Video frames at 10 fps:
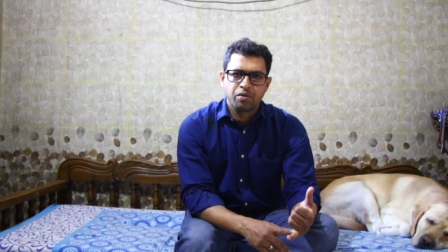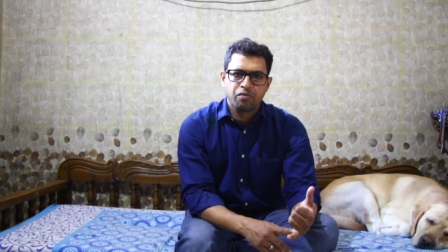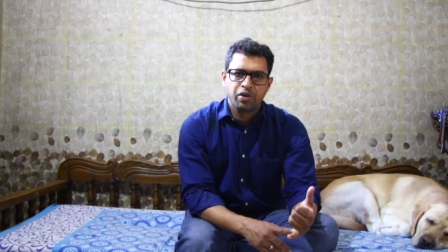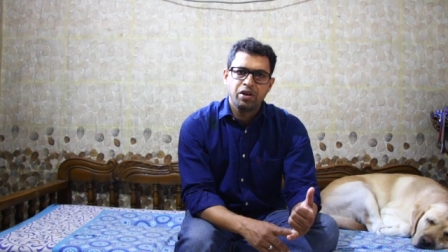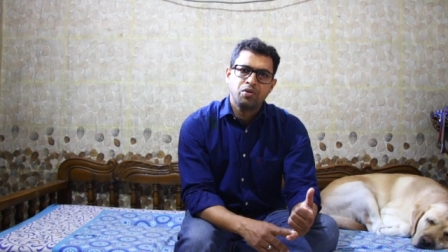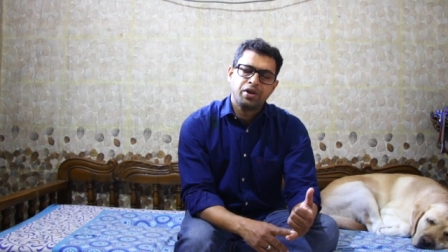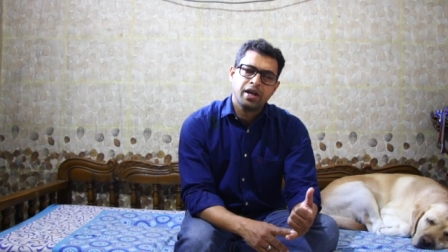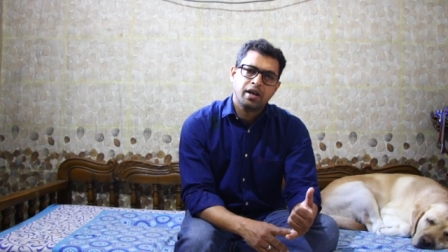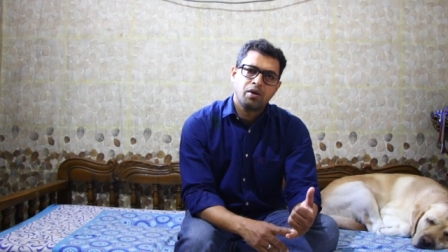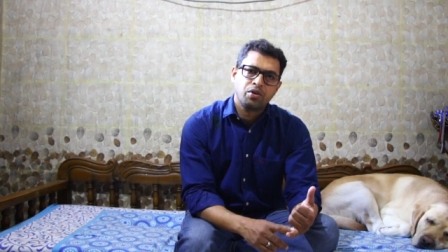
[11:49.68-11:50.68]
when you
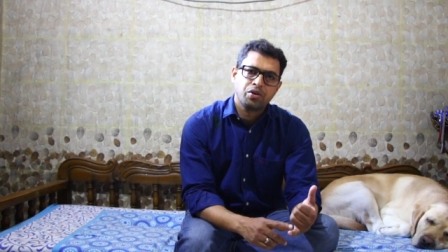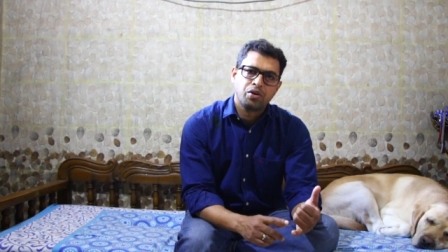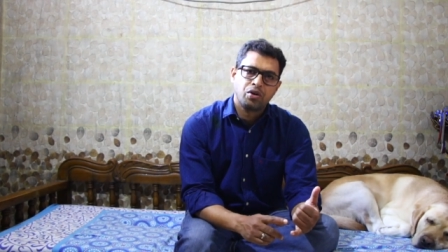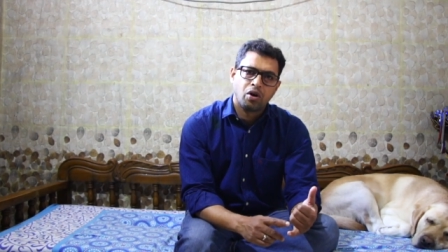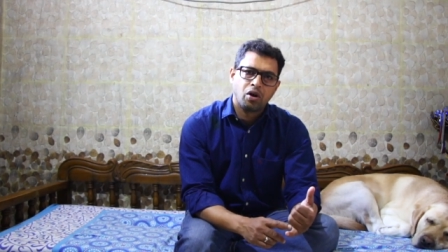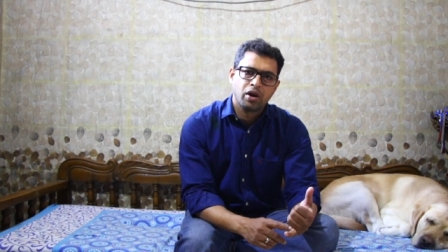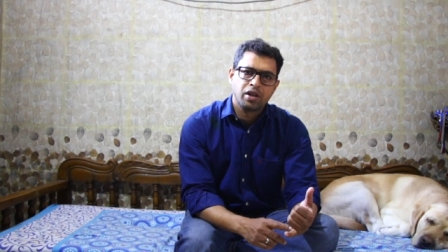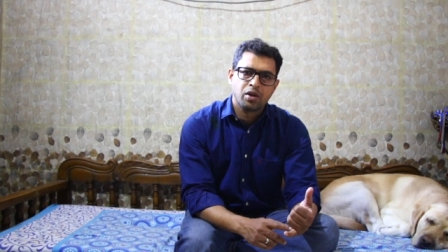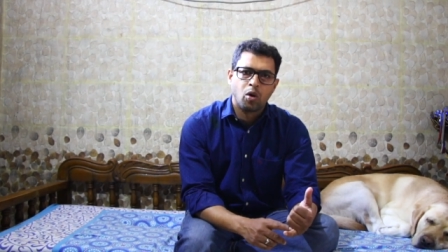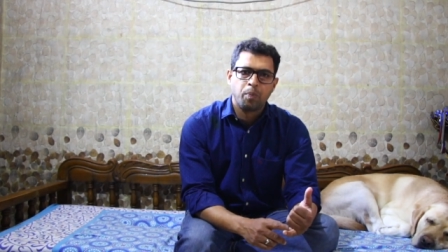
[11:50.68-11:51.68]
take out your dog in
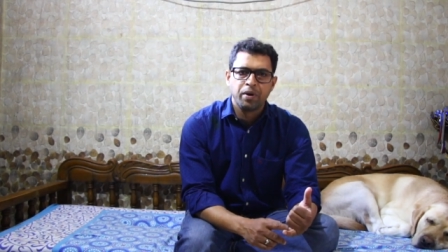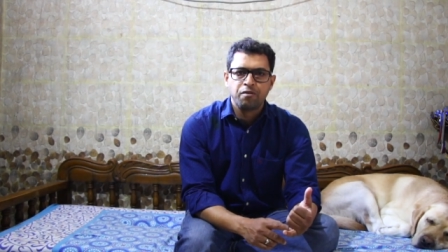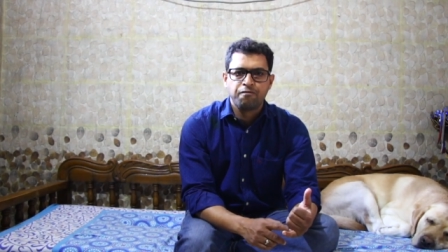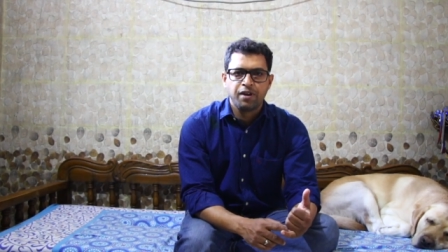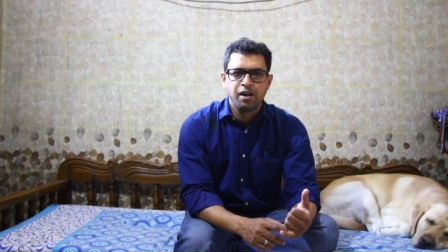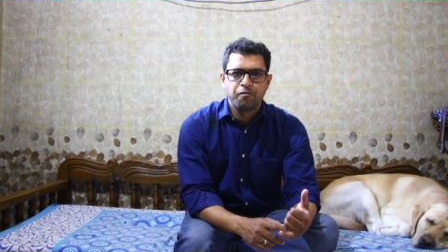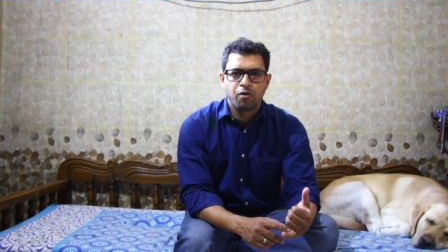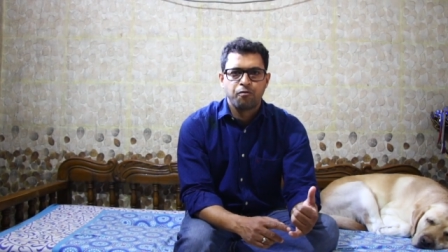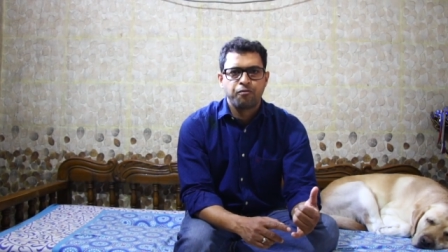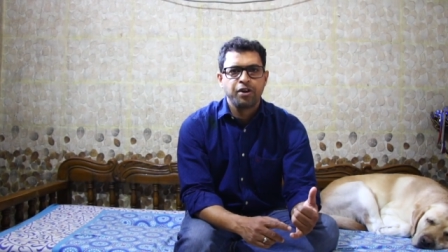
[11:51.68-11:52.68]
the open field
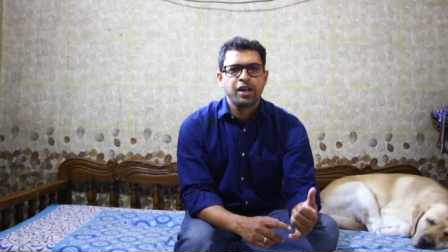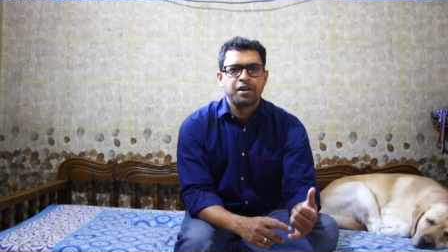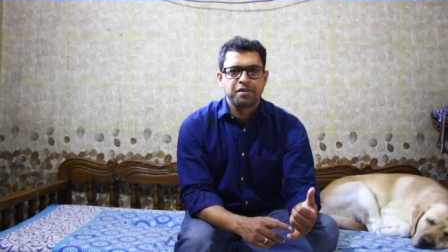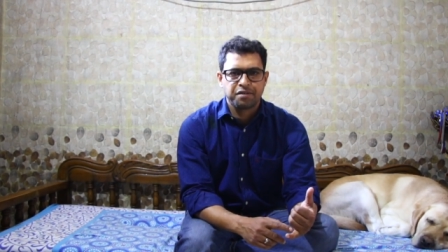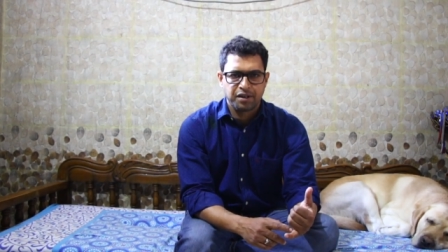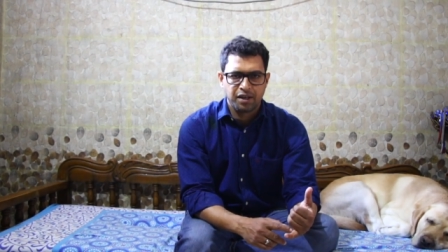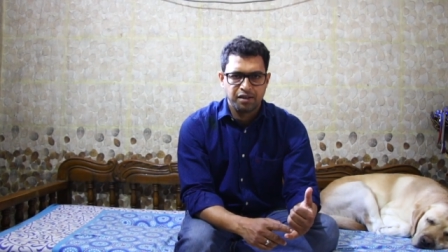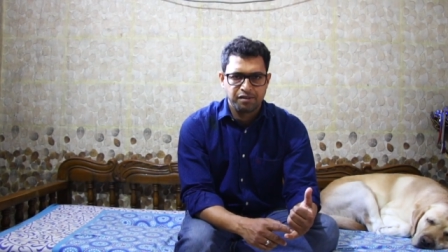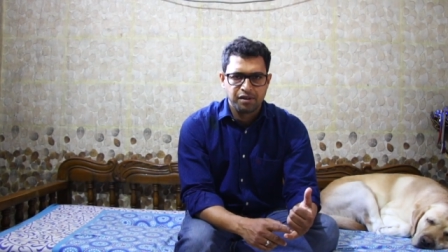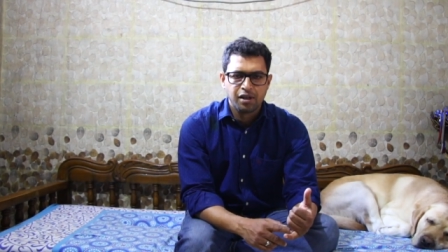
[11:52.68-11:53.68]
for free
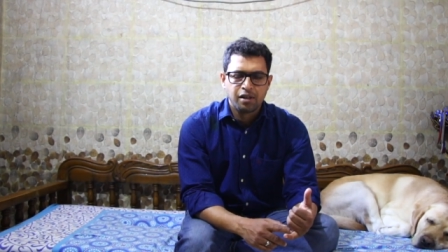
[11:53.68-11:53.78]
exercise.